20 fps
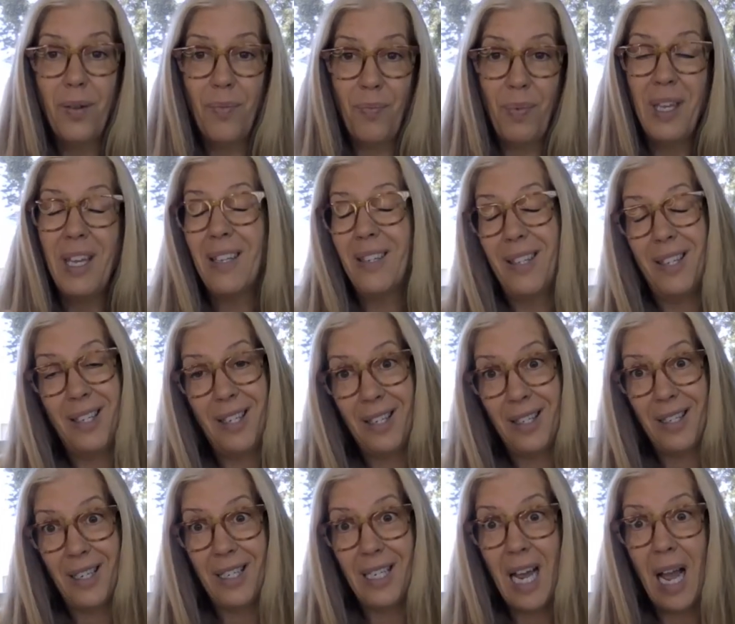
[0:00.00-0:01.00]
because this
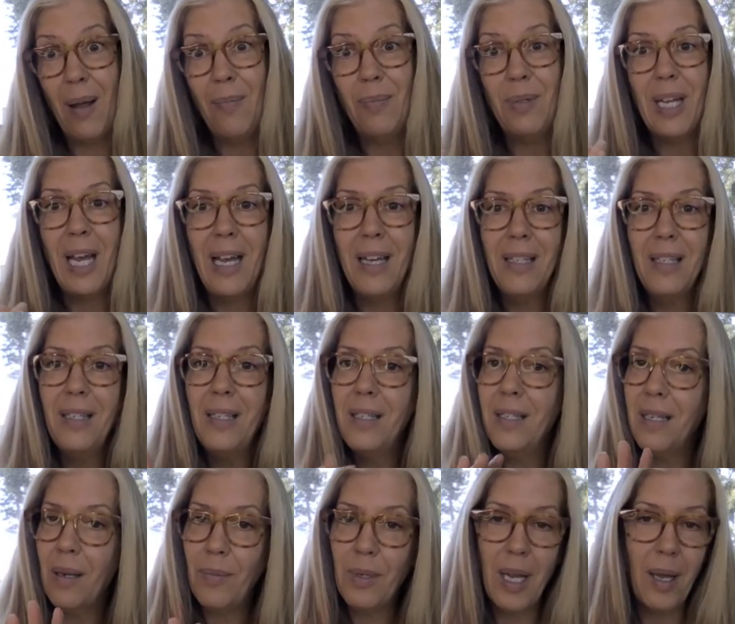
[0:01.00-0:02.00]
is a time test,
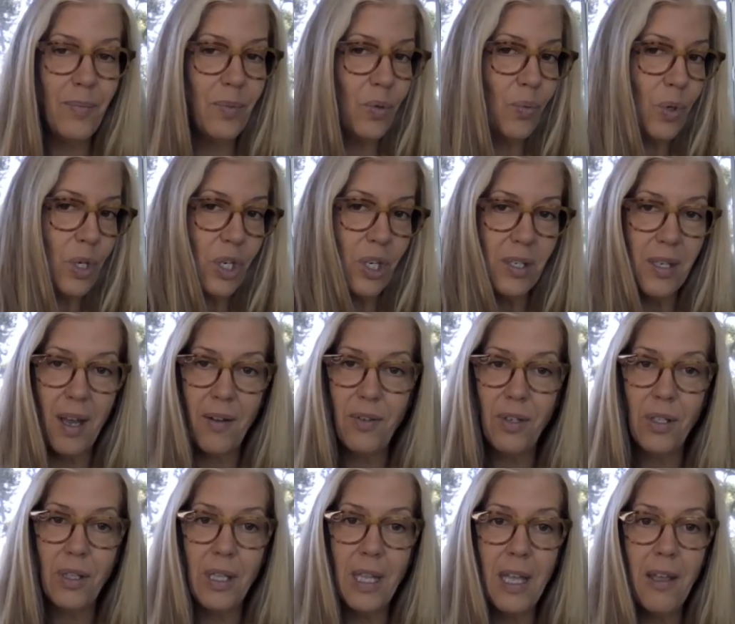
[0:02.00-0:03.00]
sometimes we just have
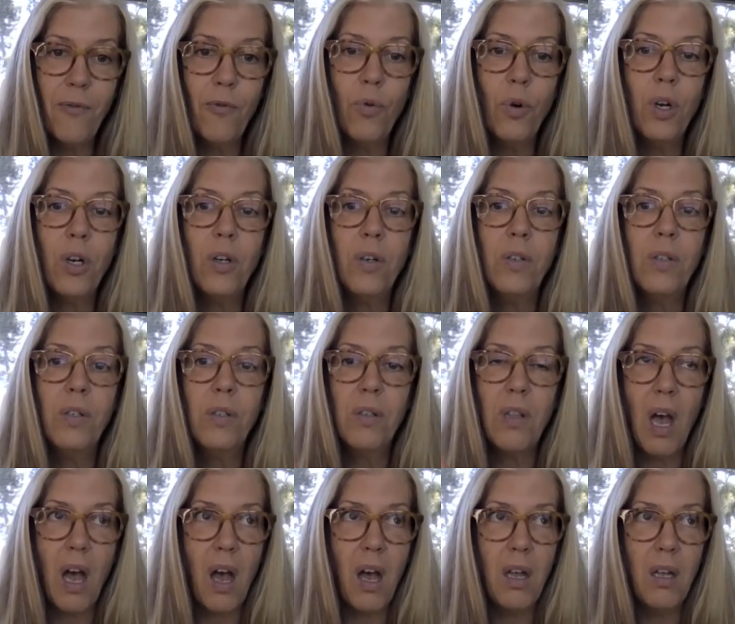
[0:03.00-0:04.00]
to leave words
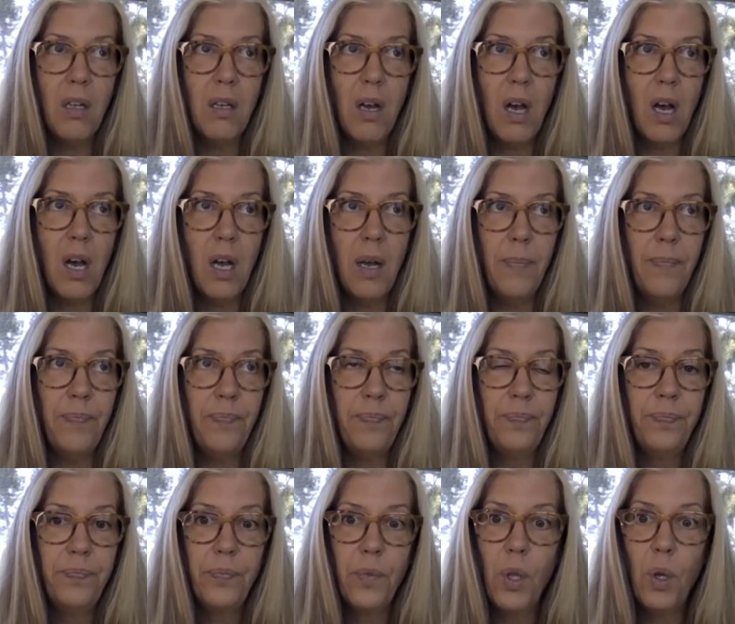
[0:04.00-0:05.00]
that
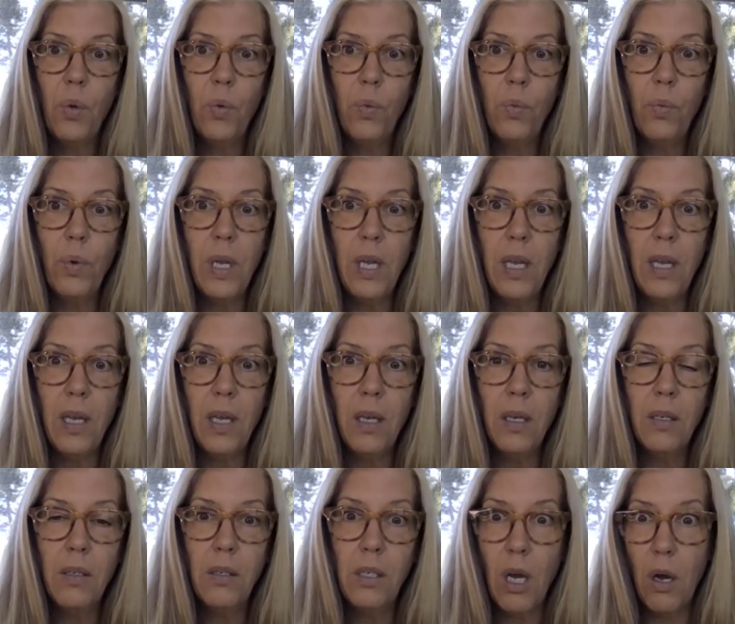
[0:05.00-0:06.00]

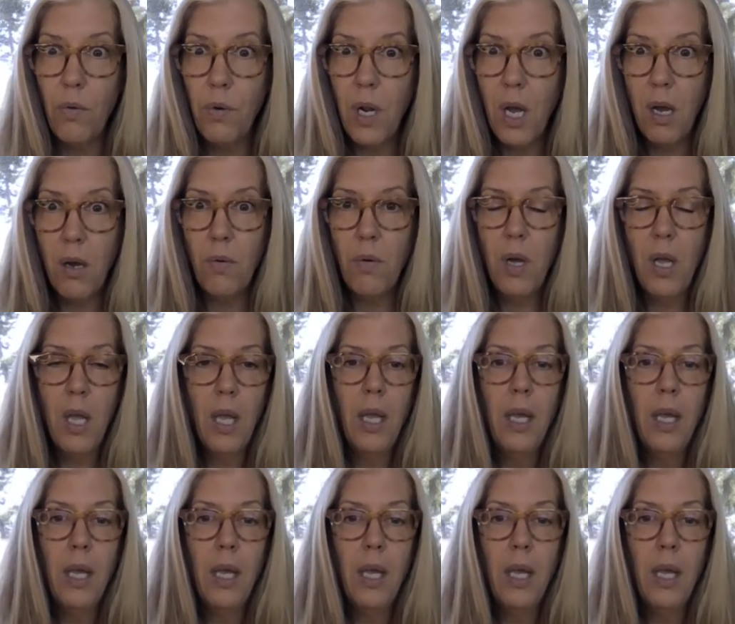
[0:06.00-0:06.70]
we don't know.